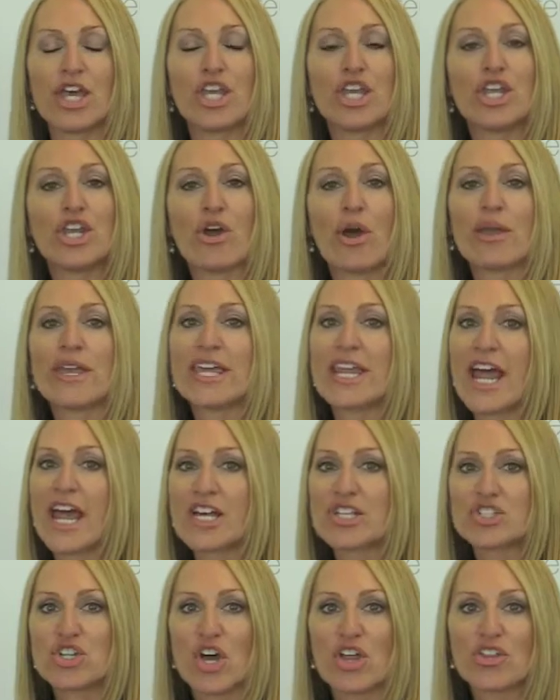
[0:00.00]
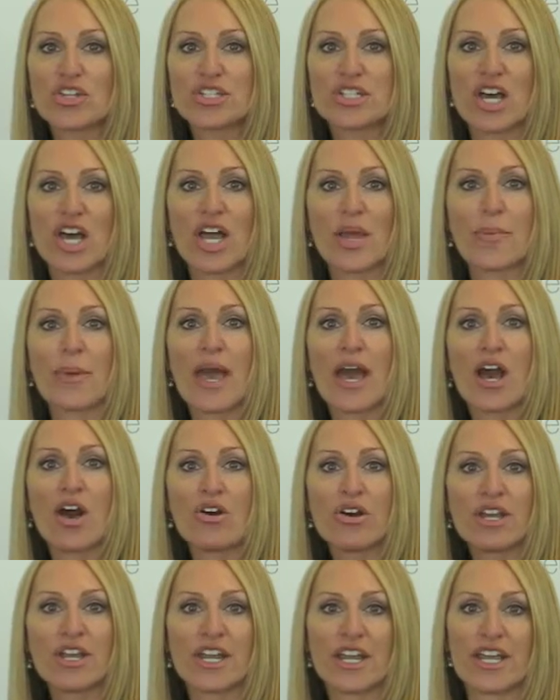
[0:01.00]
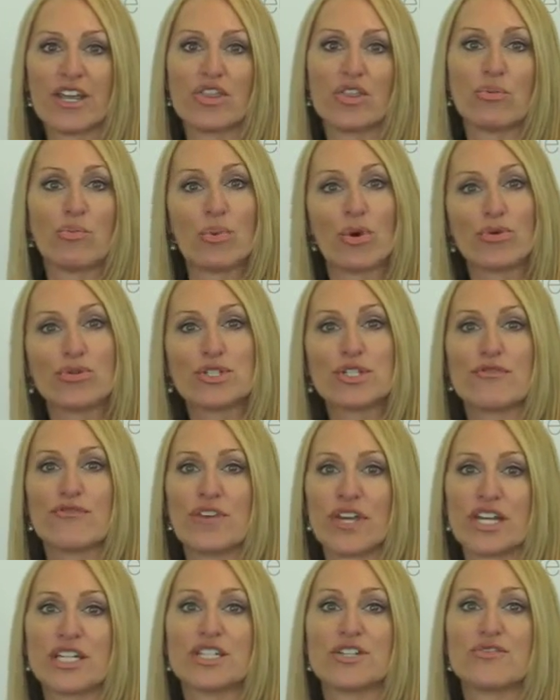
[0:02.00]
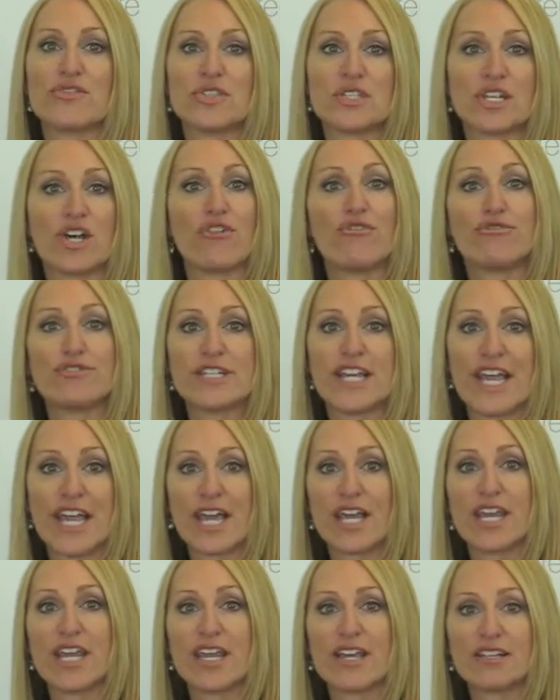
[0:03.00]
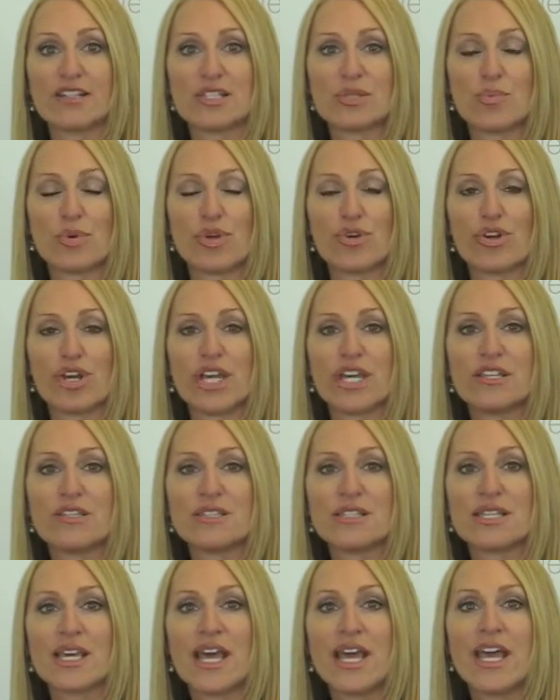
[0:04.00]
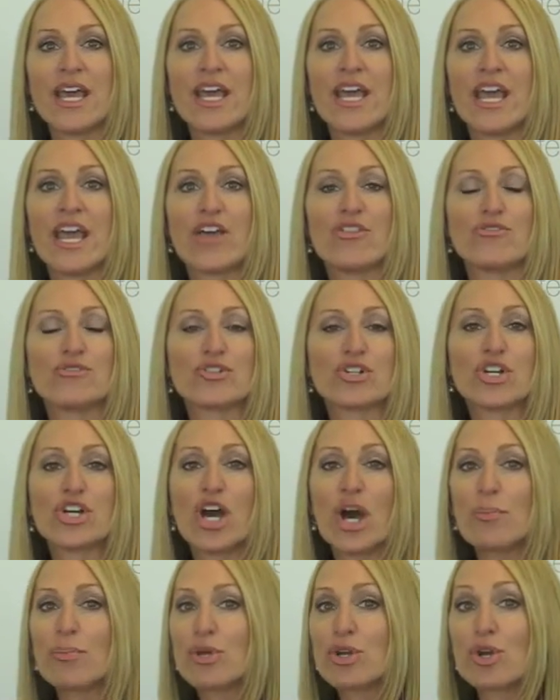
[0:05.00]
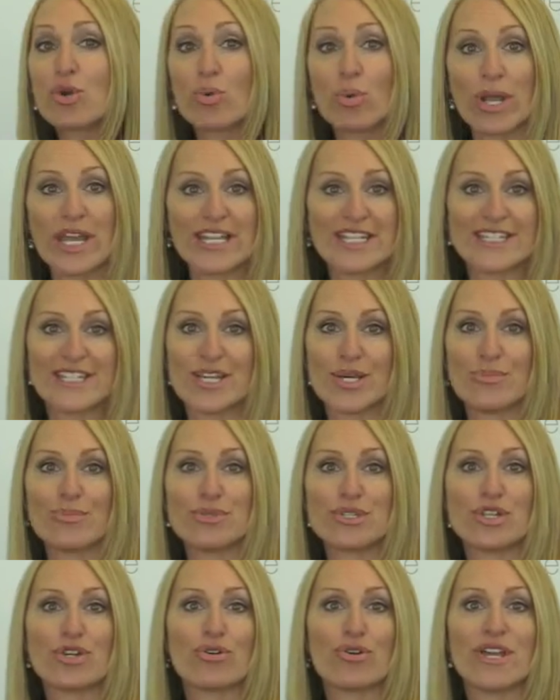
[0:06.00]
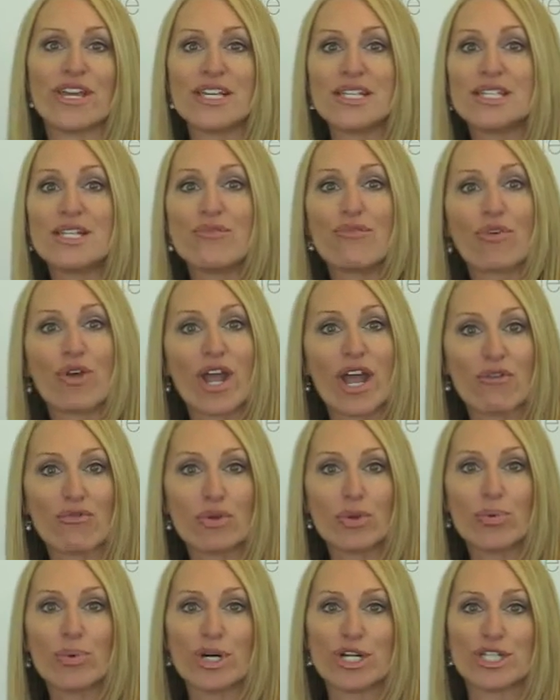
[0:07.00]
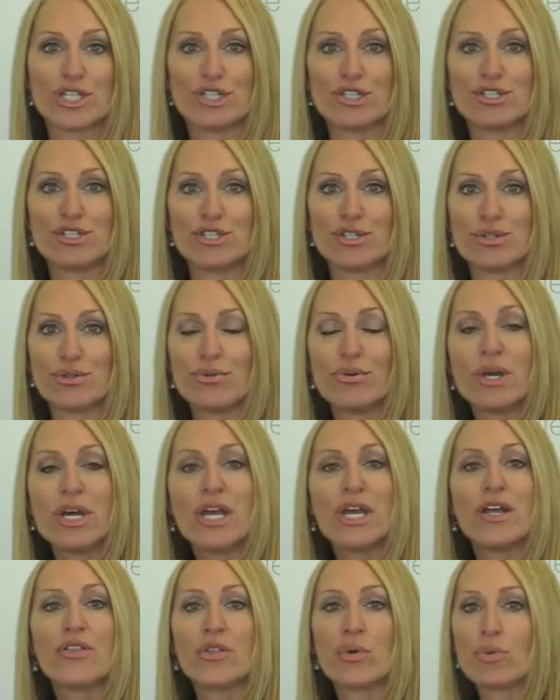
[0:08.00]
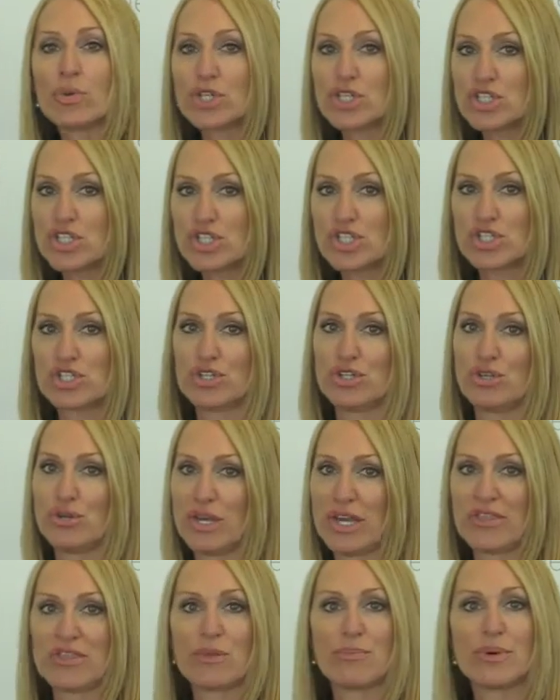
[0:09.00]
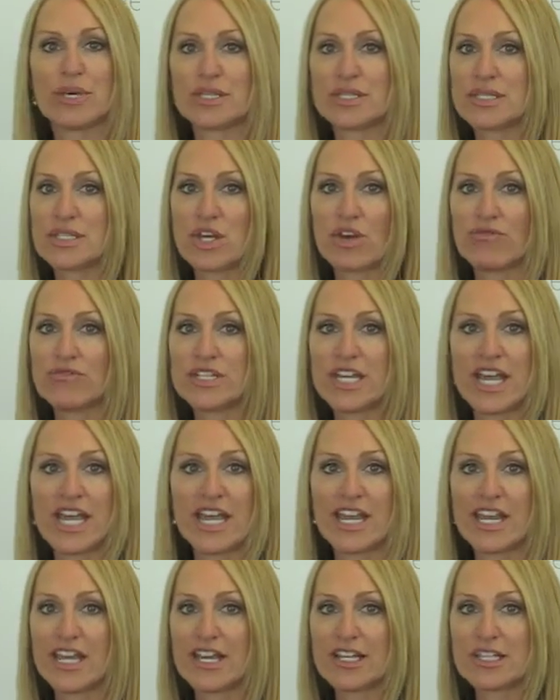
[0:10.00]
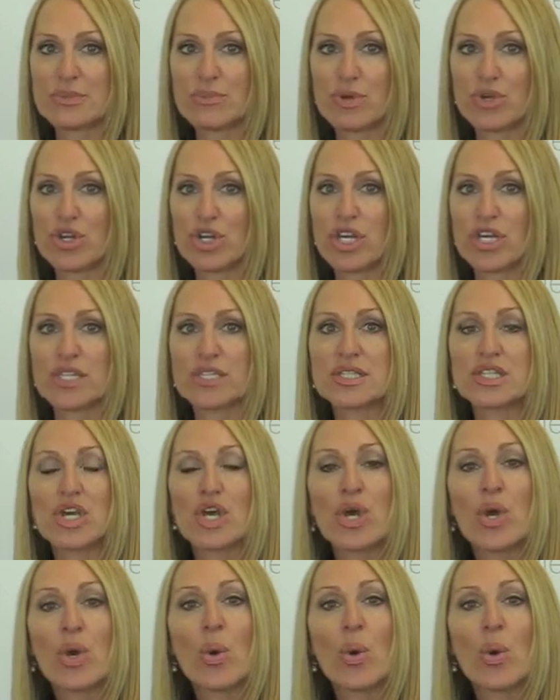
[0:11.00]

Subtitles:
You know, I get asked all the time, how can I get the most effective self-tanning experience? And there's a couple of great tips that are easy for everyone to do that will ensure you get the best self-tanning experience.